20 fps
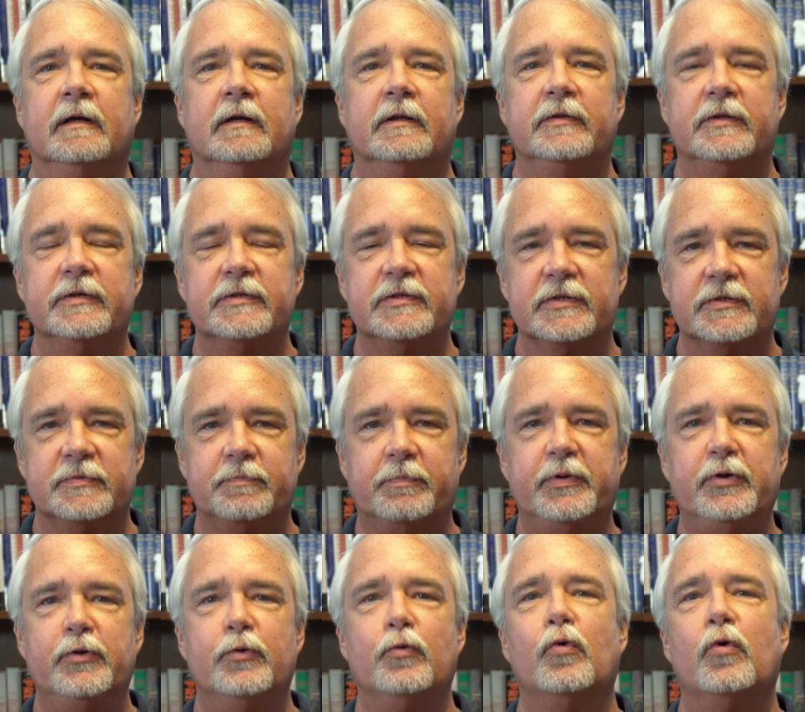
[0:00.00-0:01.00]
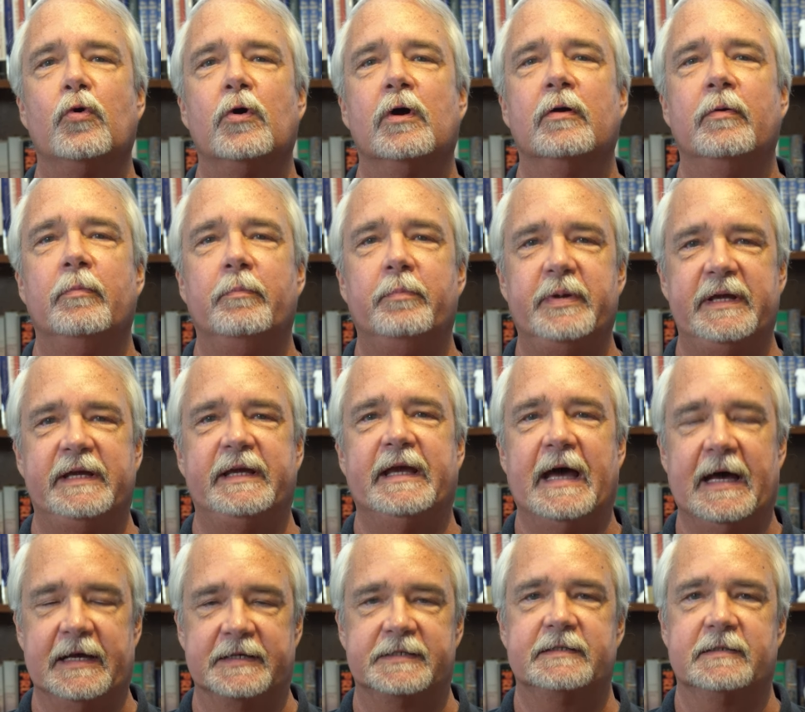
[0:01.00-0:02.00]
This is pure
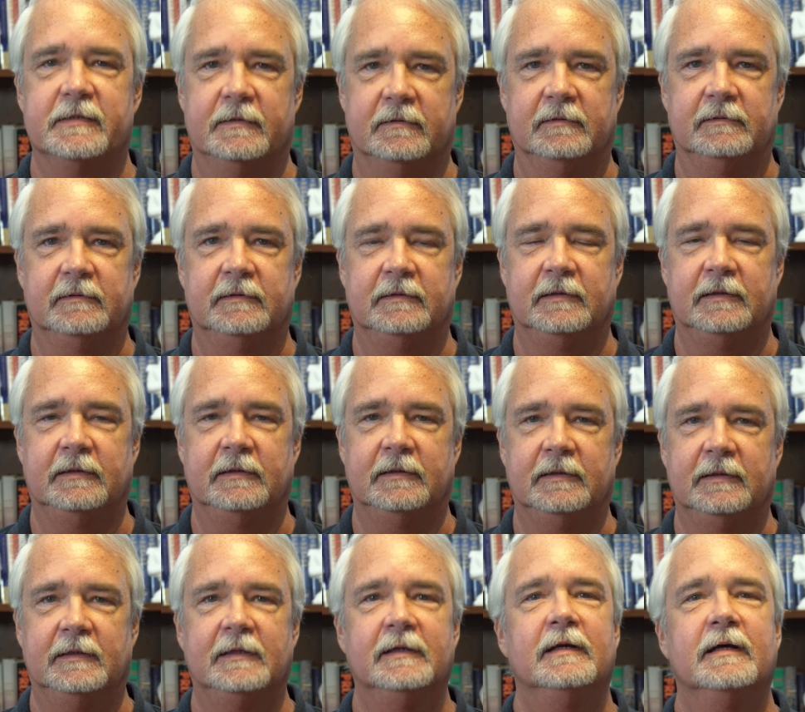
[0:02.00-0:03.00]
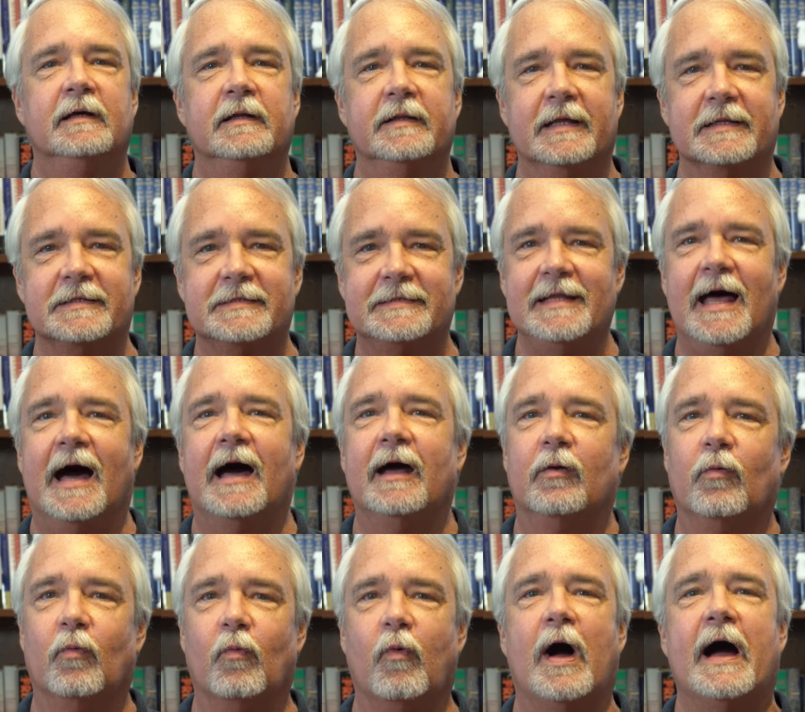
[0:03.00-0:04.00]
BS. That's
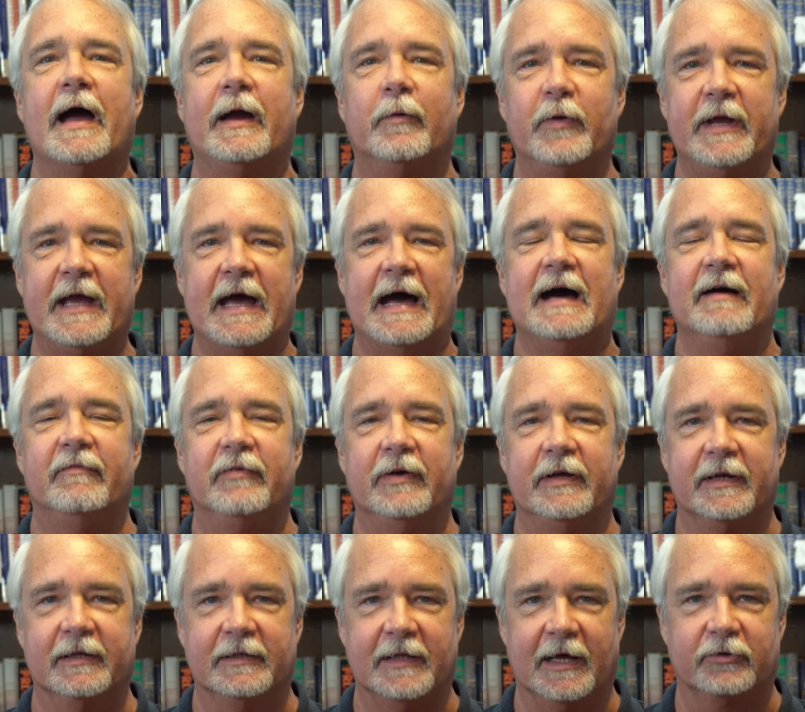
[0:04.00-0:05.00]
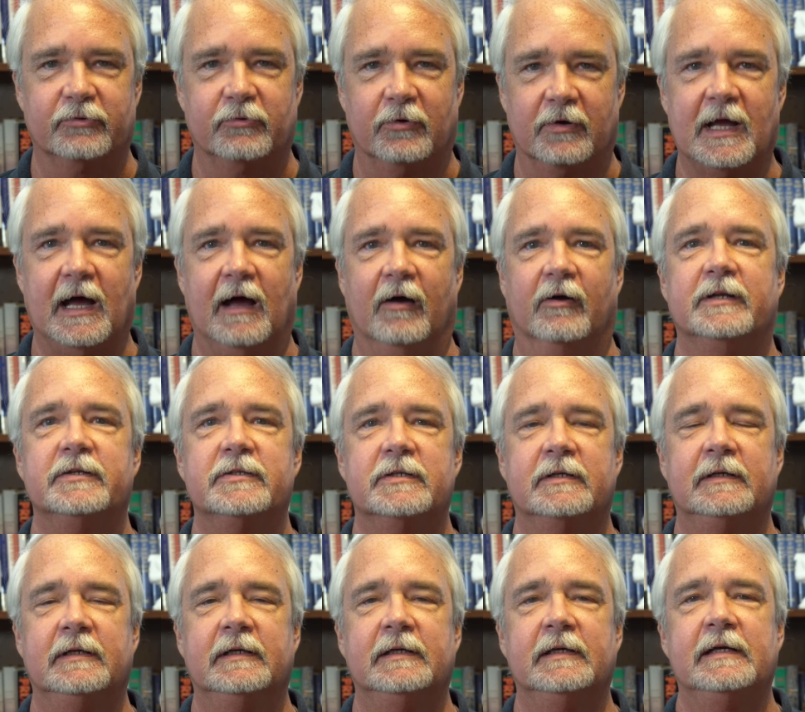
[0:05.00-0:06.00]
not why we have an Electoral
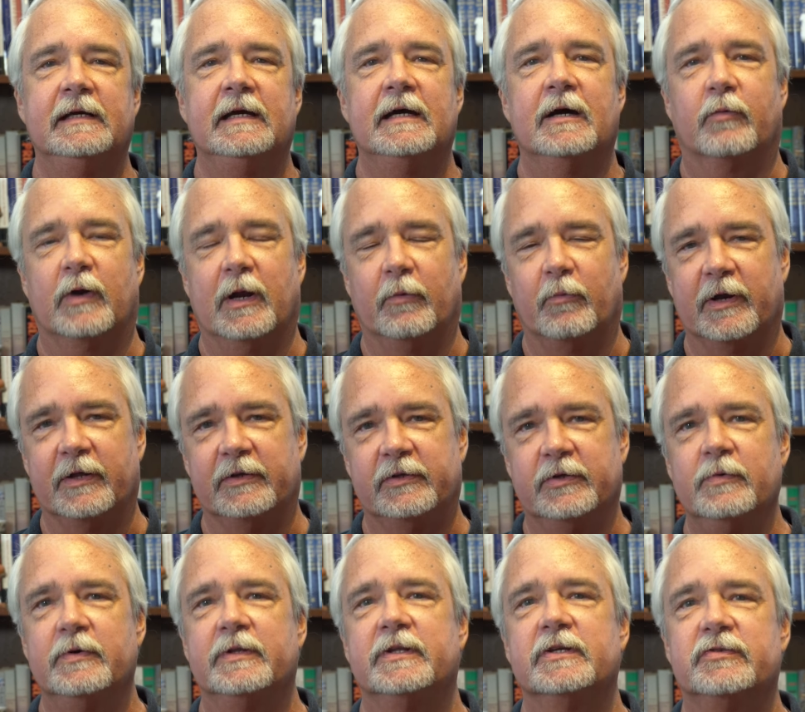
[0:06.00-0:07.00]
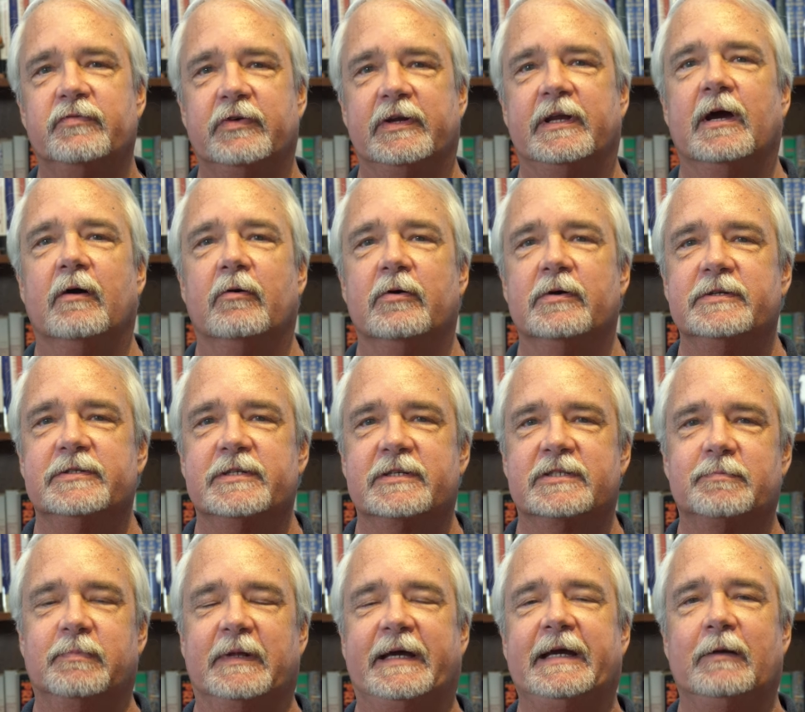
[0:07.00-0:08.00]
College. What I want to do in this video is
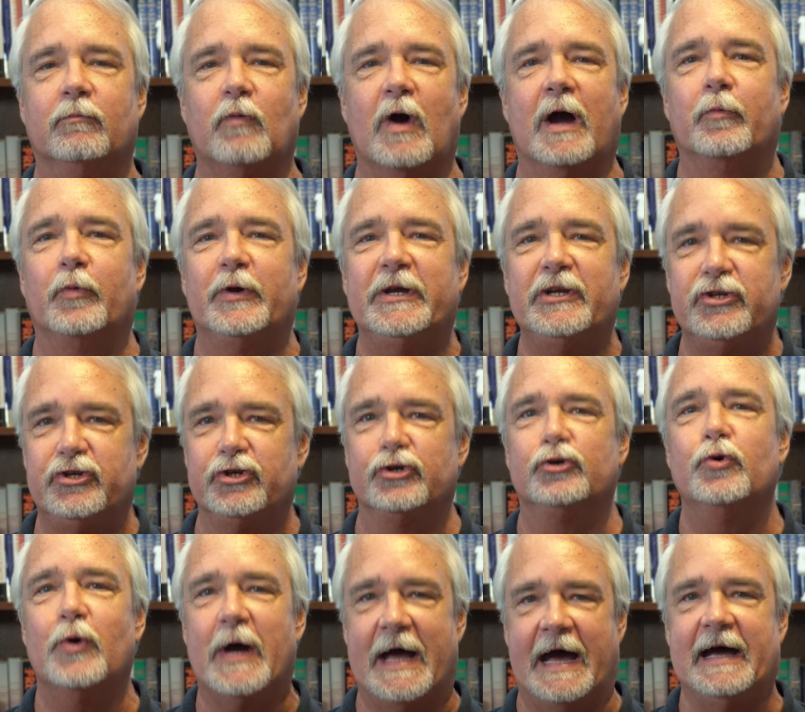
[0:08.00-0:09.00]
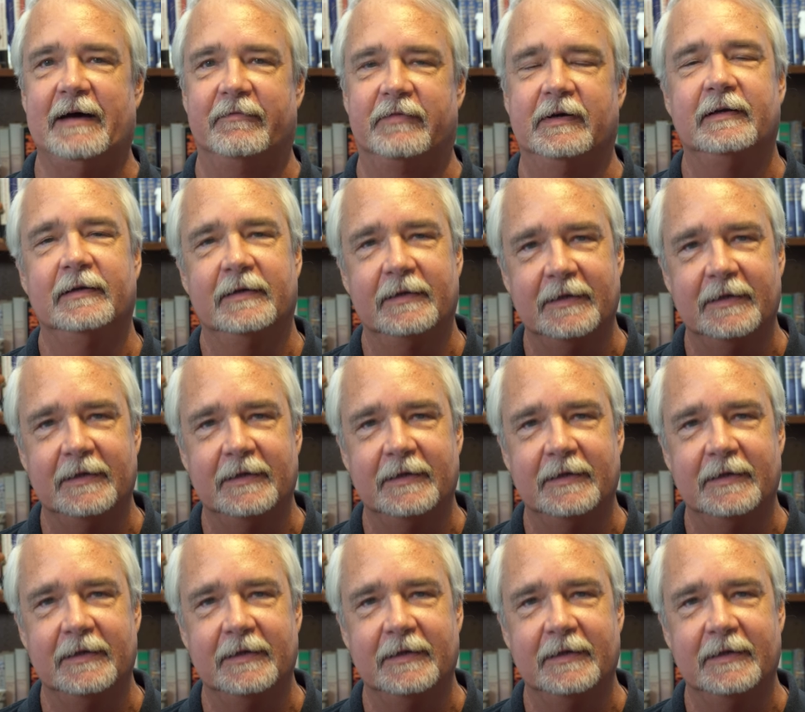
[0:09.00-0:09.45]
explain why we do have